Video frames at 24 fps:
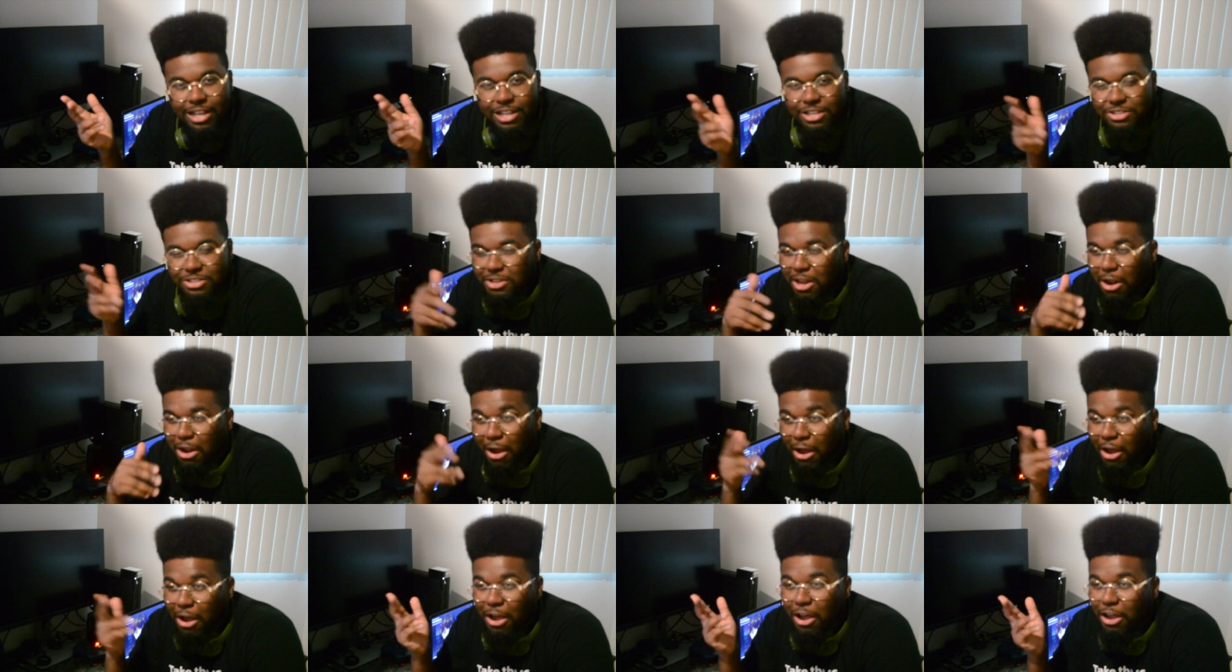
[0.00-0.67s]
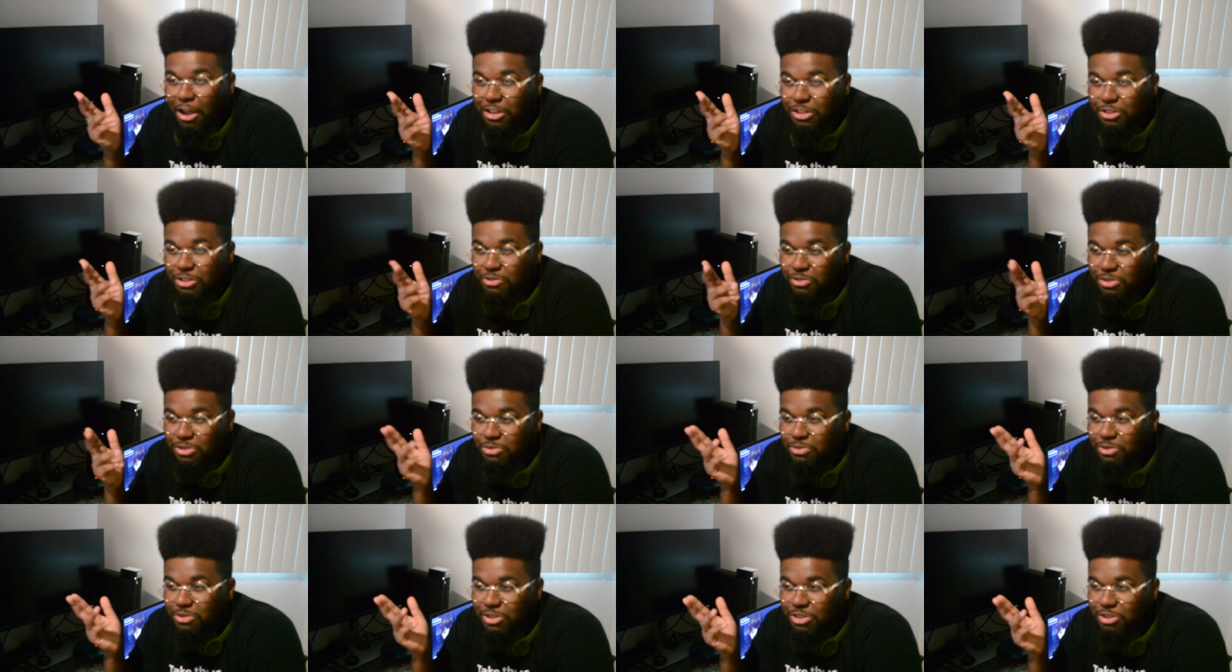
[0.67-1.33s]
She's like, oh,
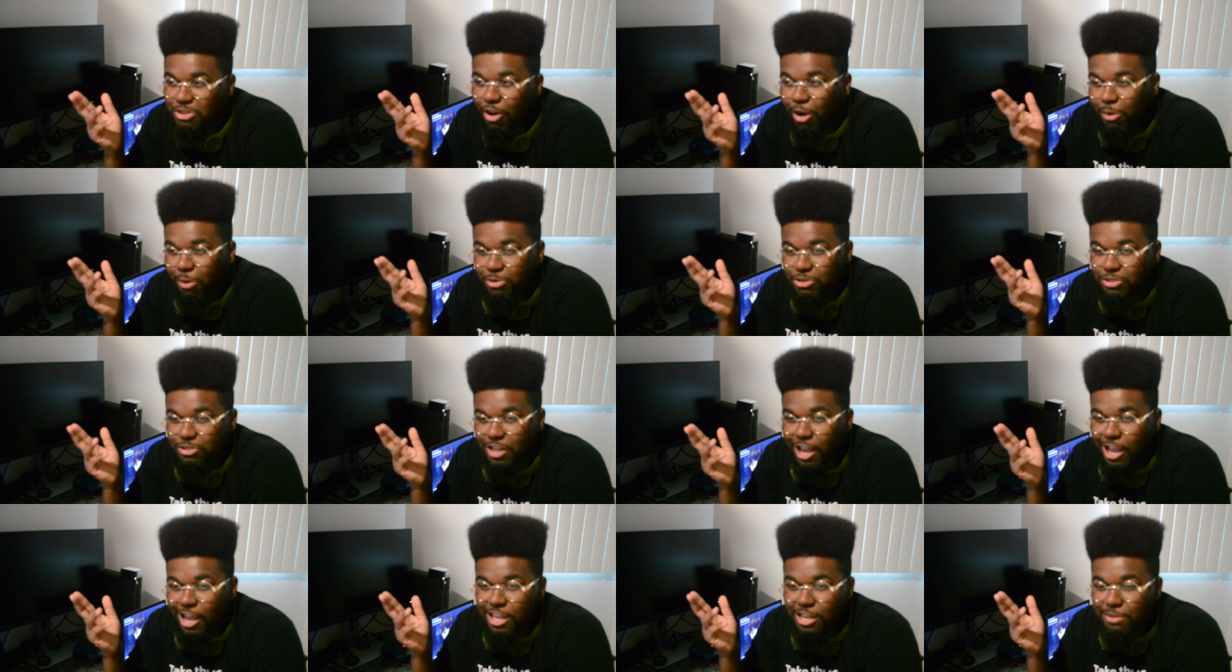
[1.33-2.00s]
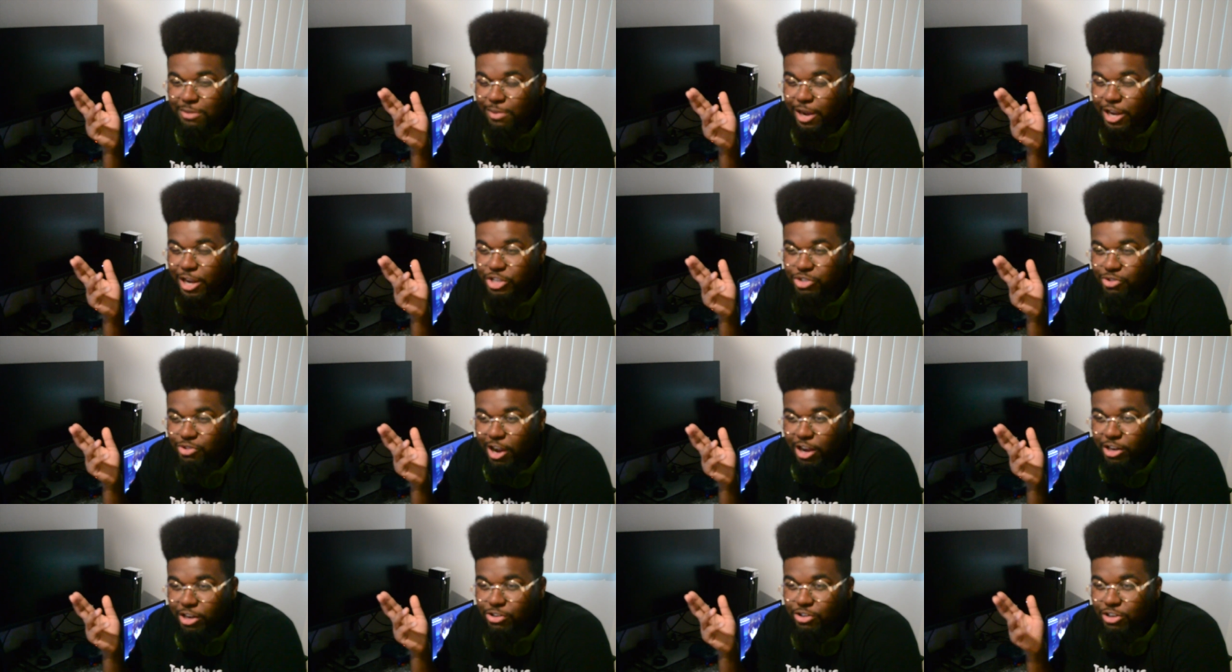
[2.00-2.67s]
you almost got hit by a
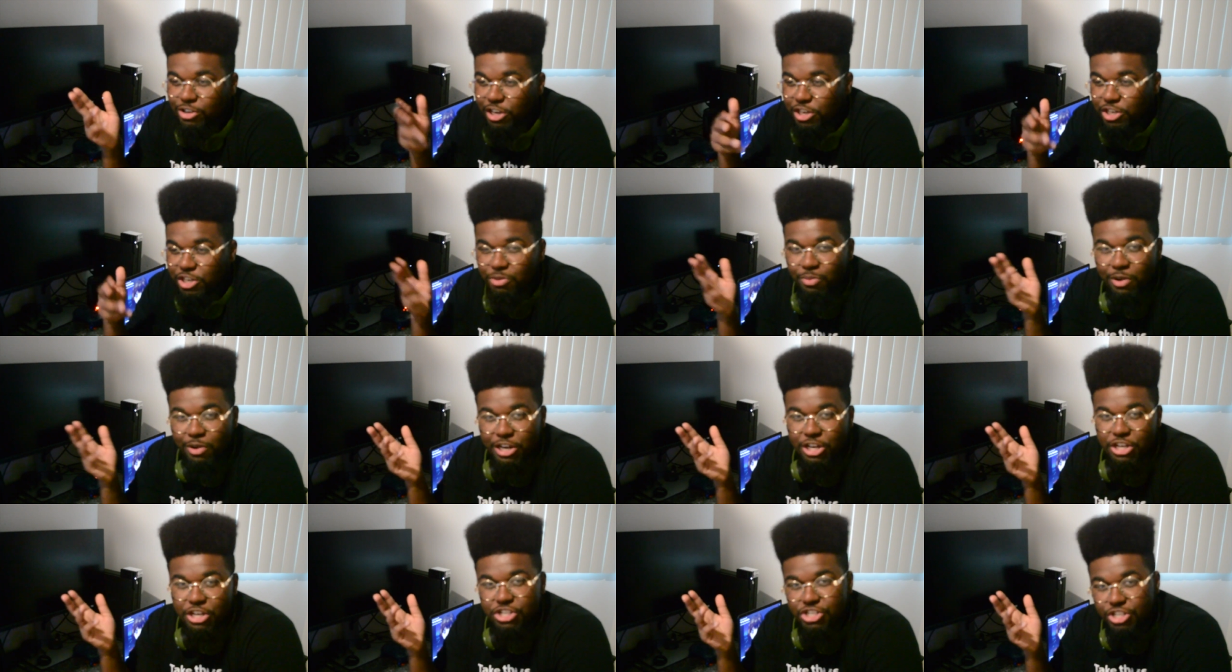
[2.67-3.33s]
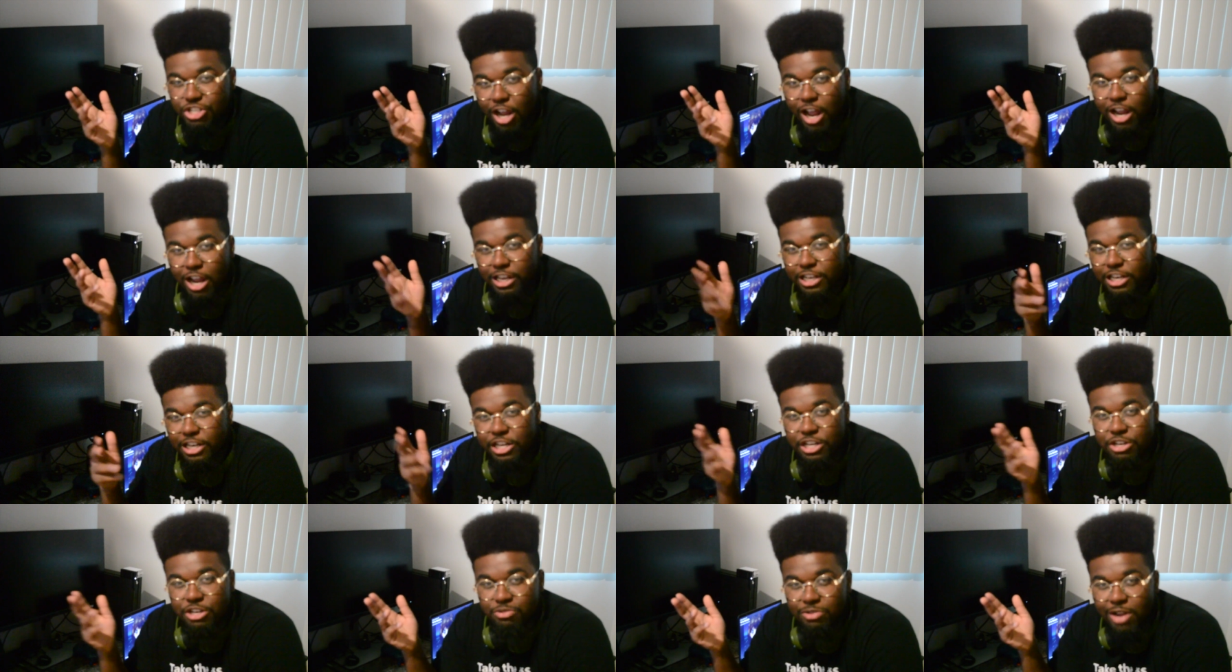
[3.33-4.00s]
tractor, and then you went into shock, and
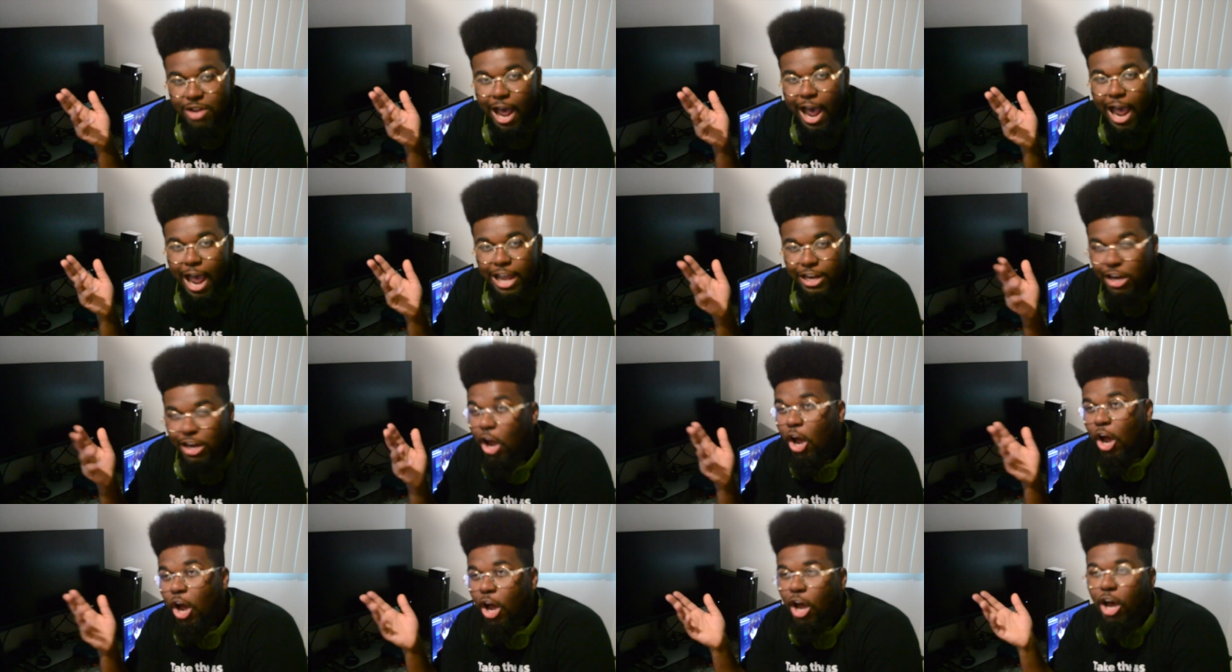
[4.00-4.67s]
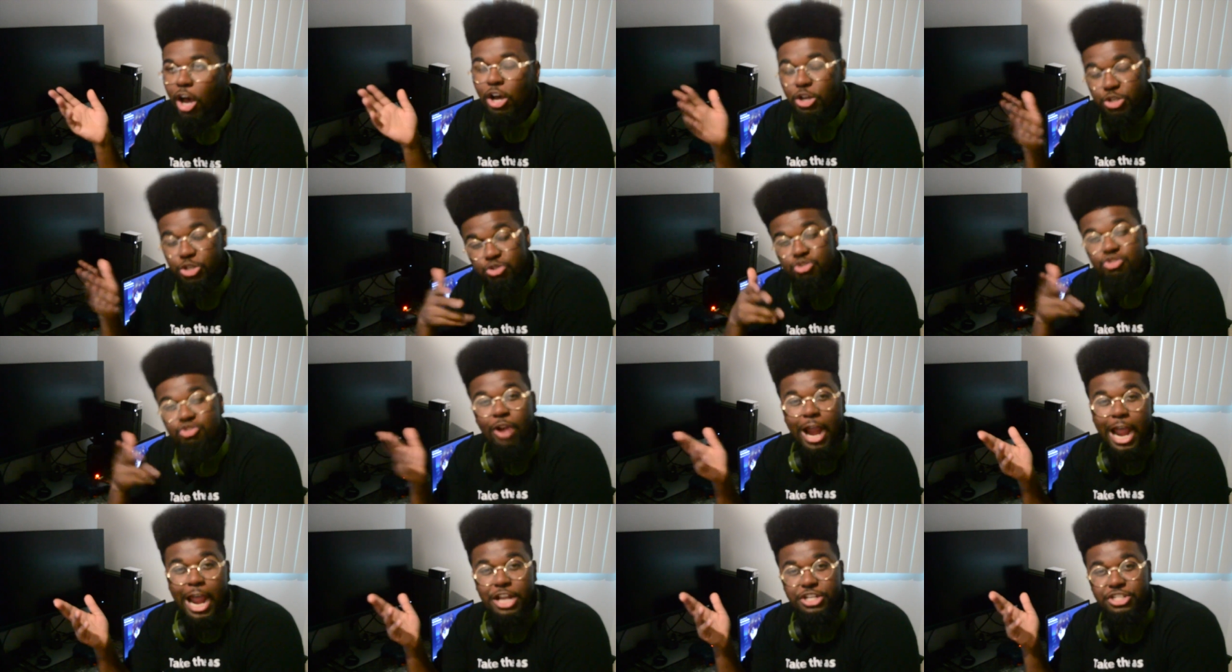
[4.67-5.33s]
then you died. You
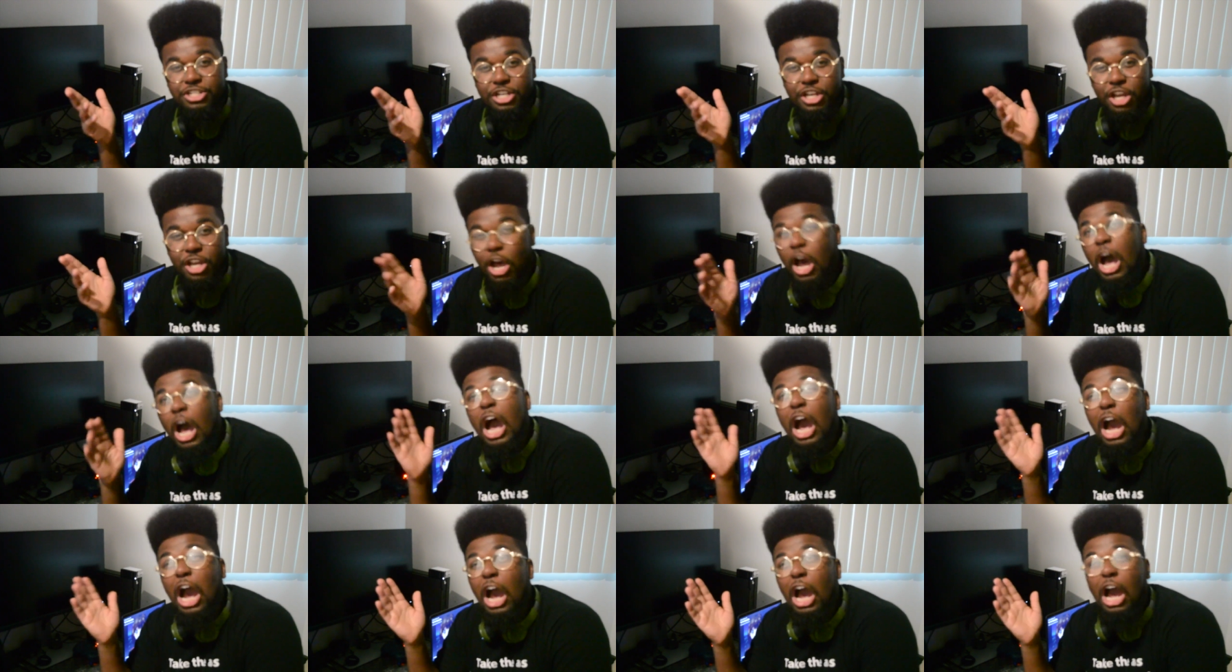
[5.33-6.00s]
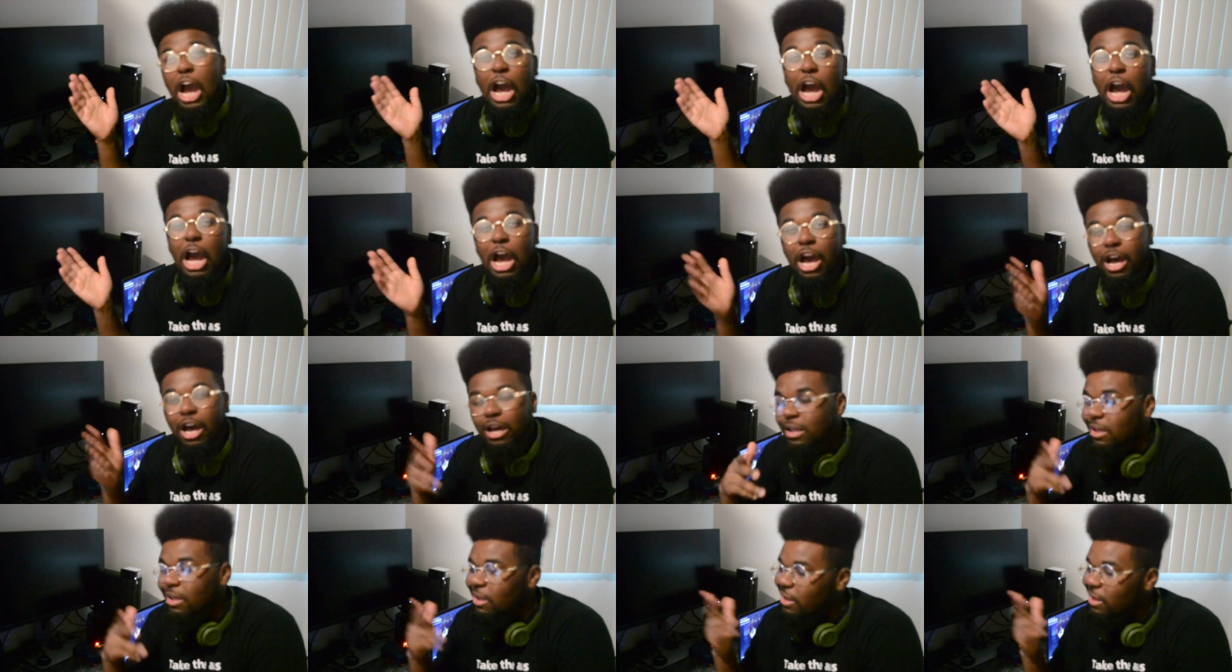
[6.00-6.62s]
trash, nigga.